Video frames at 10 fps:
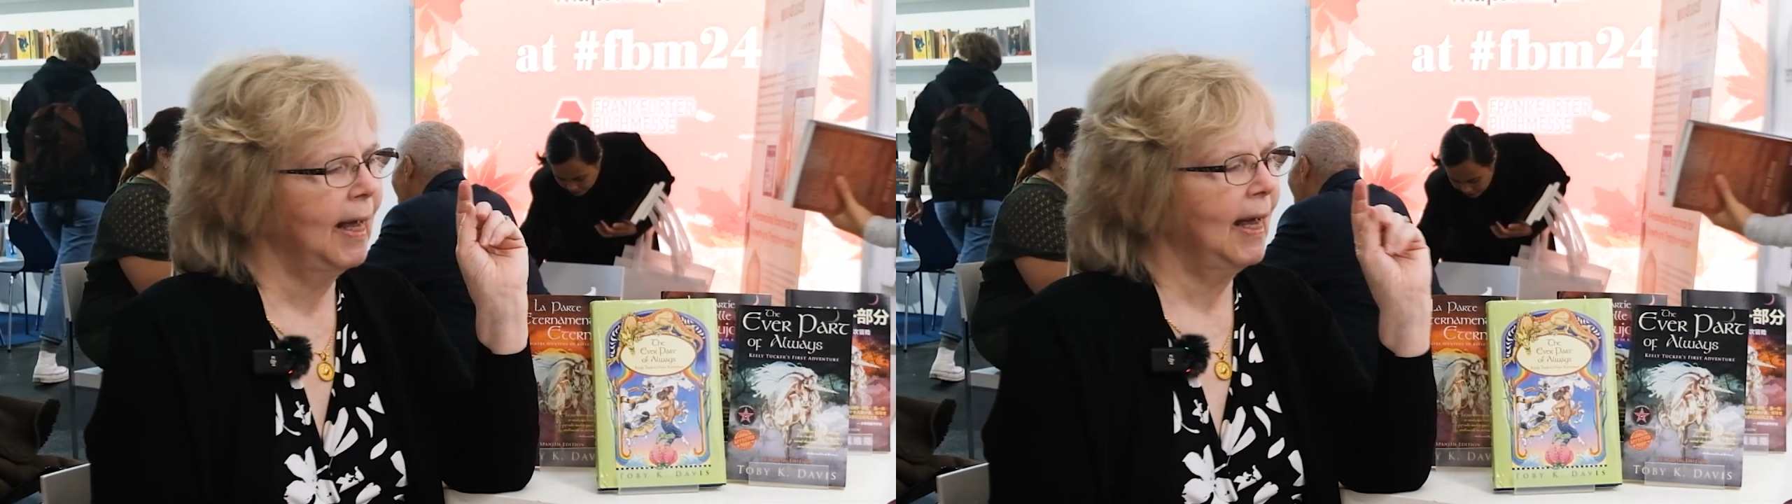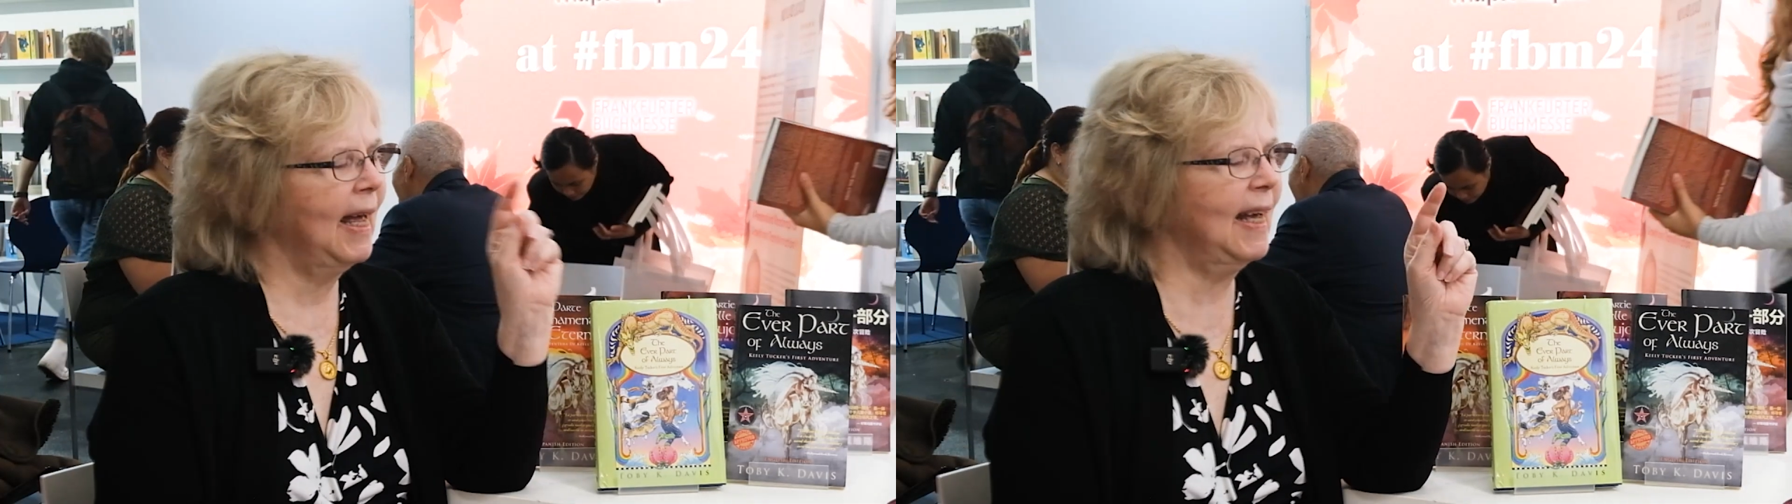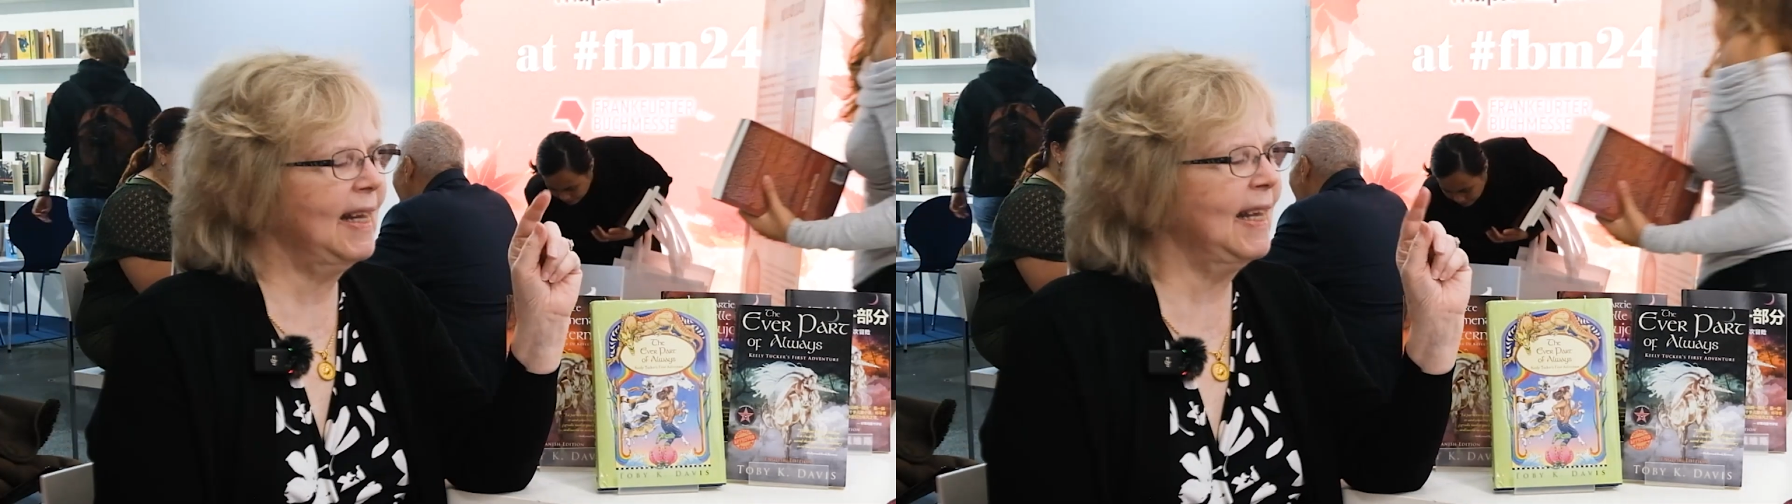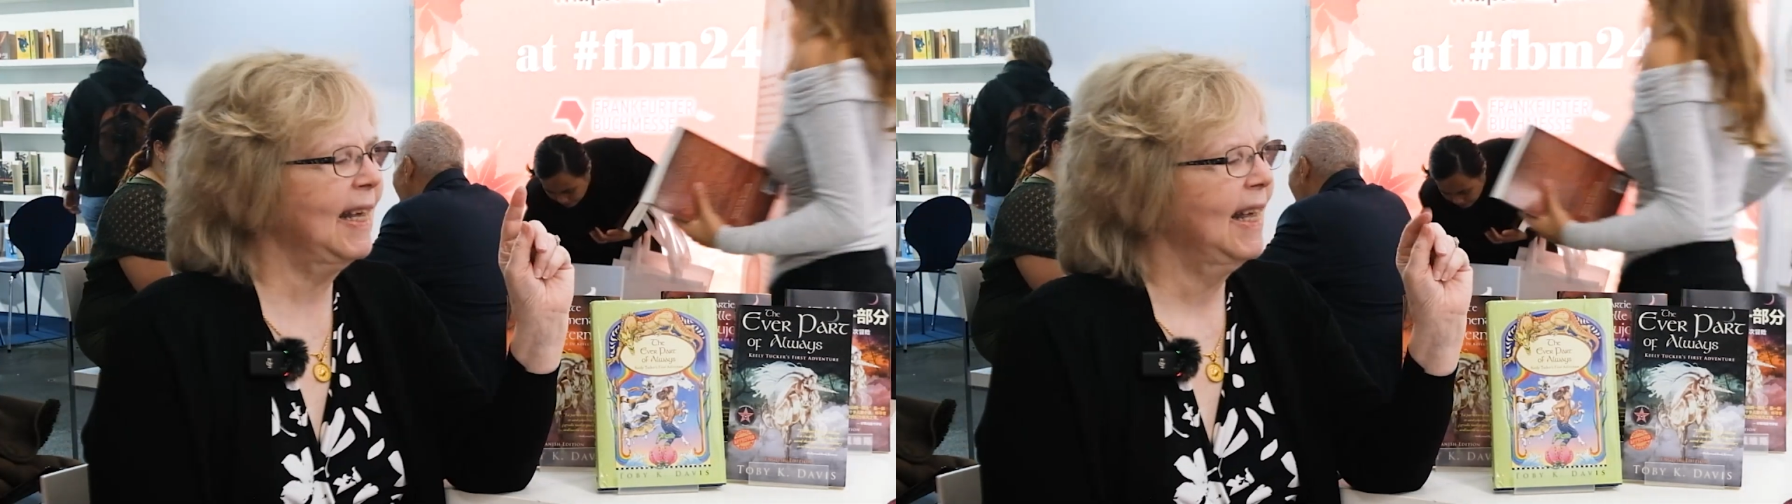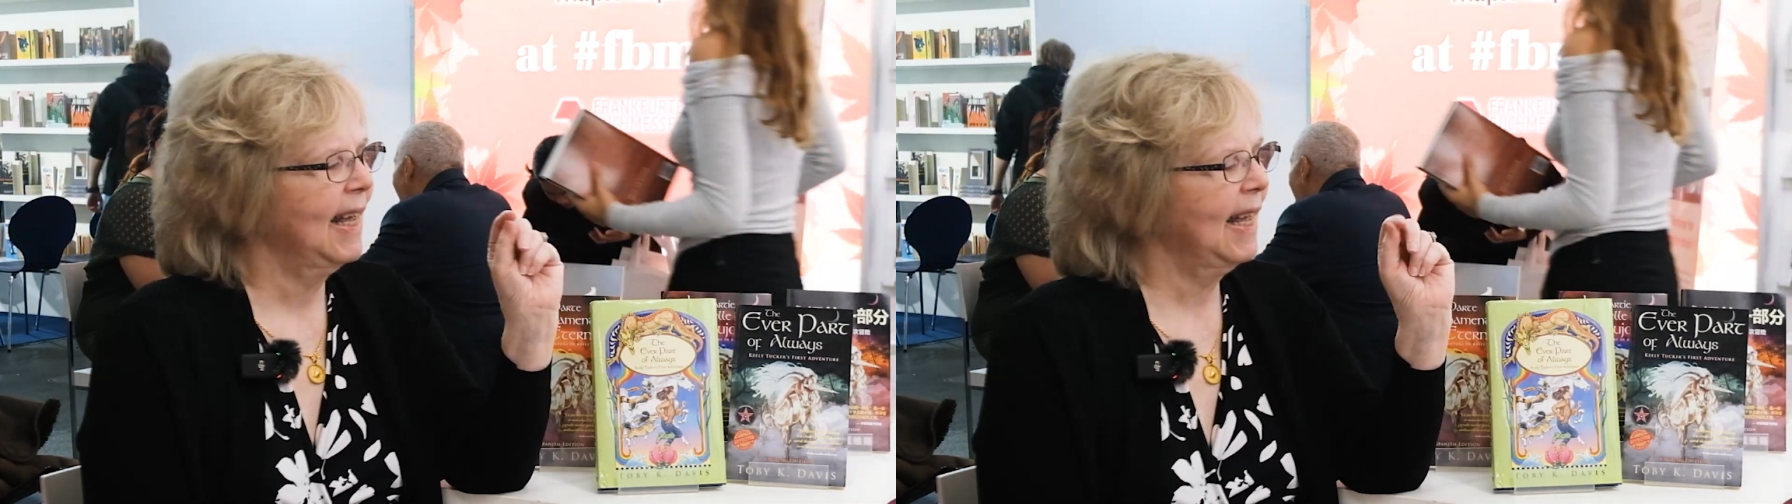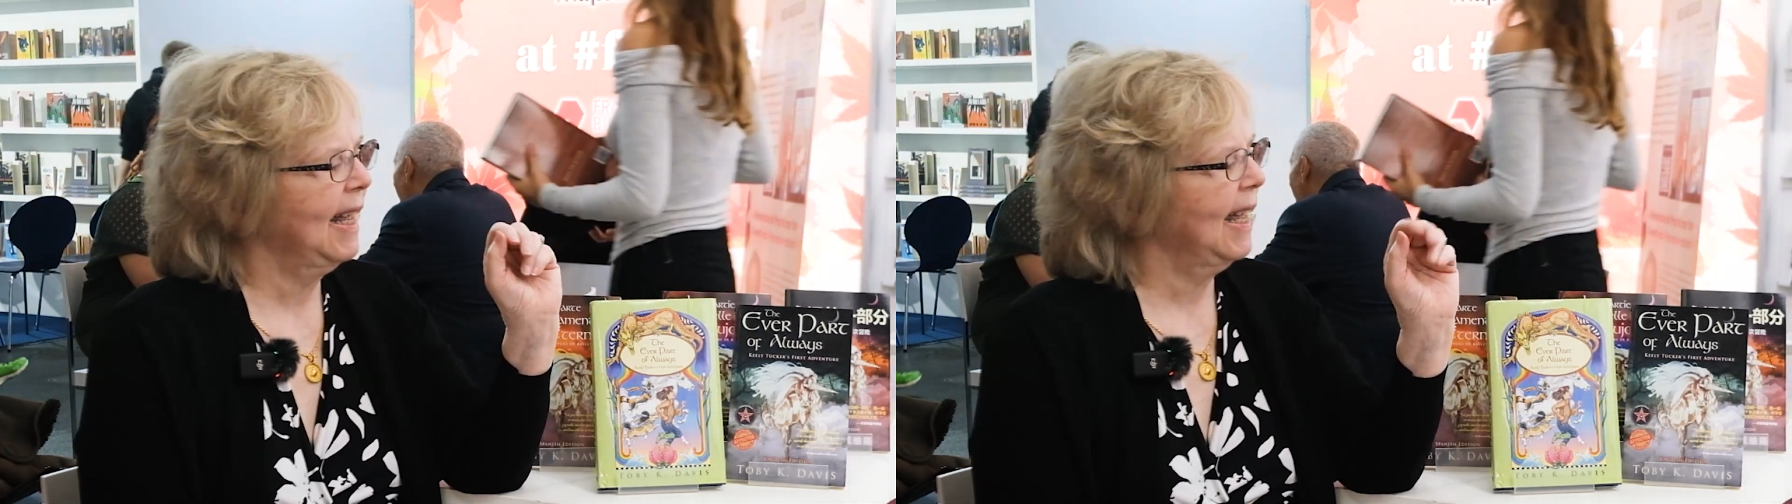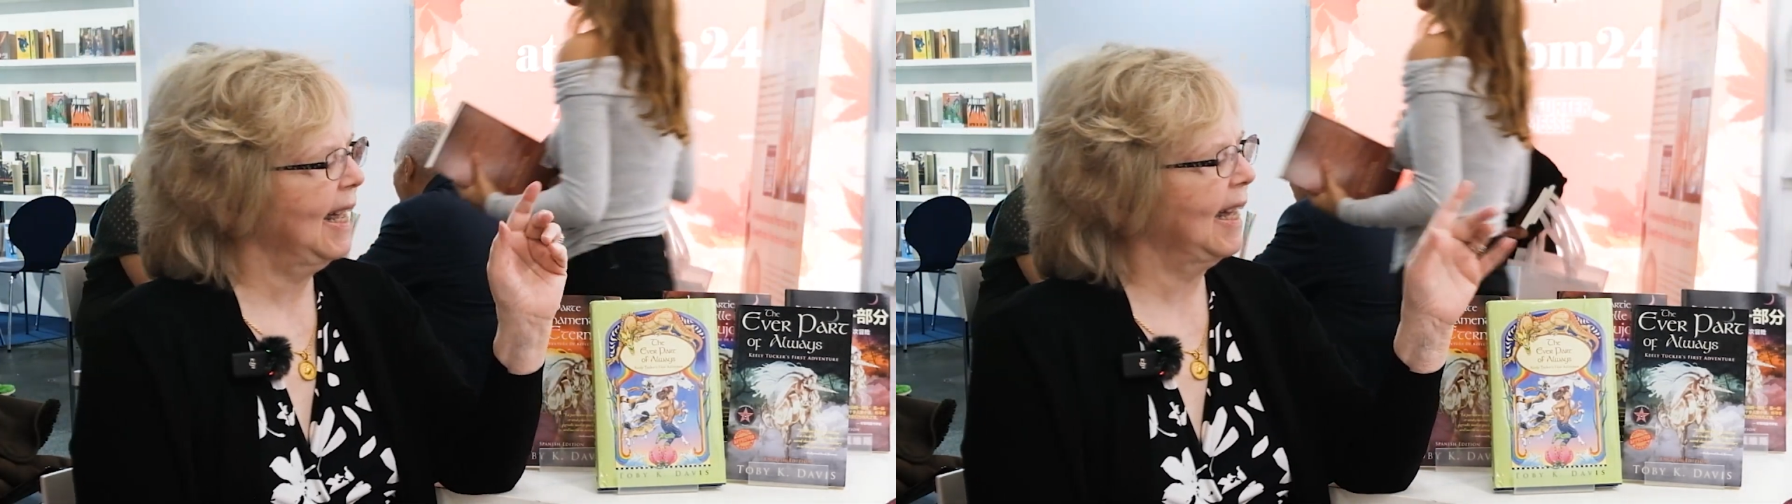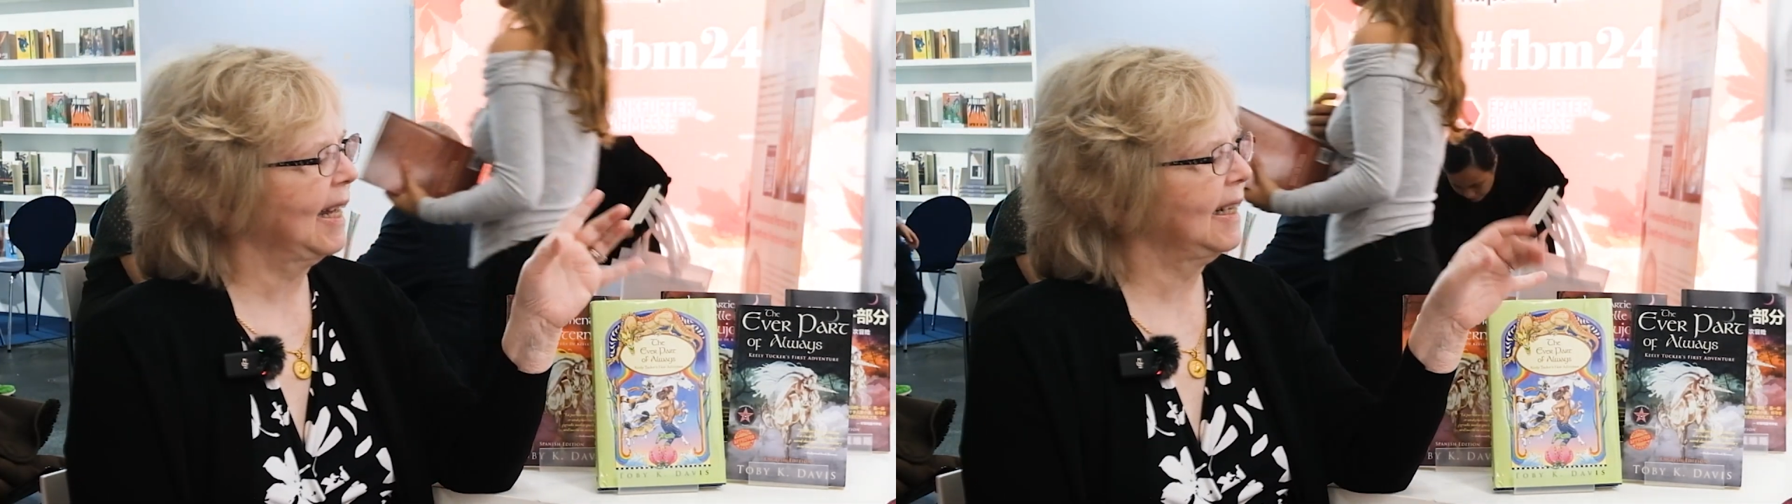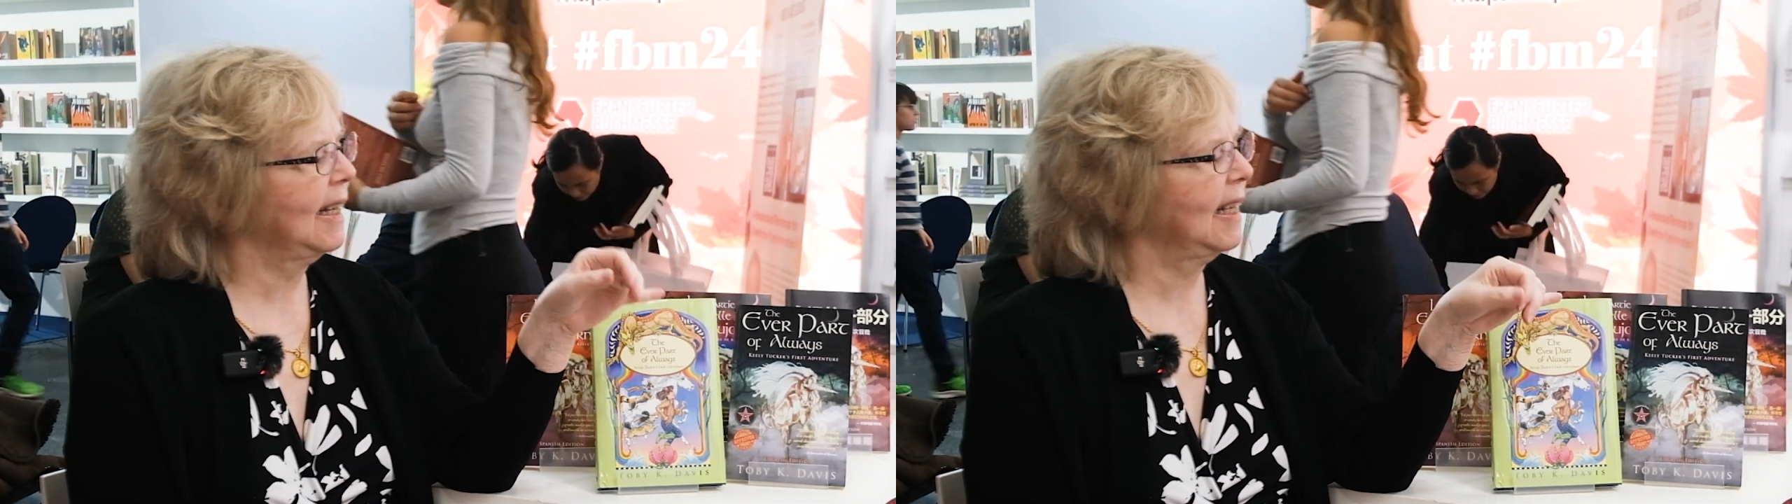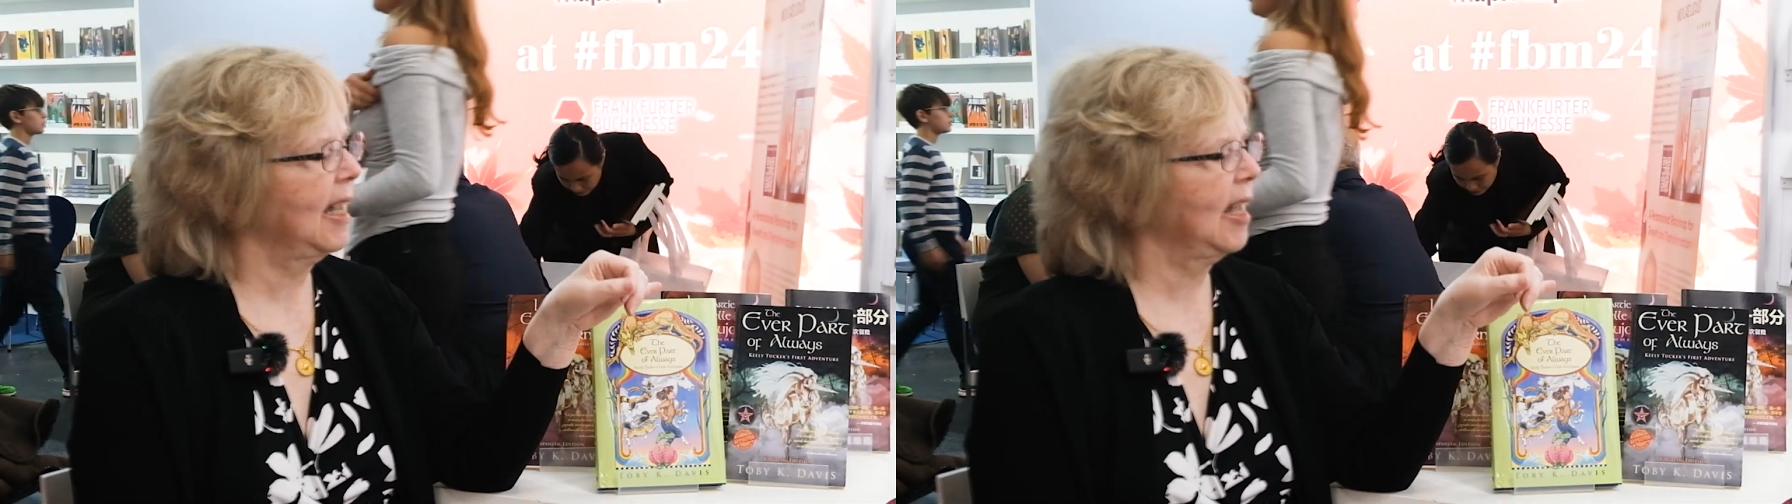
and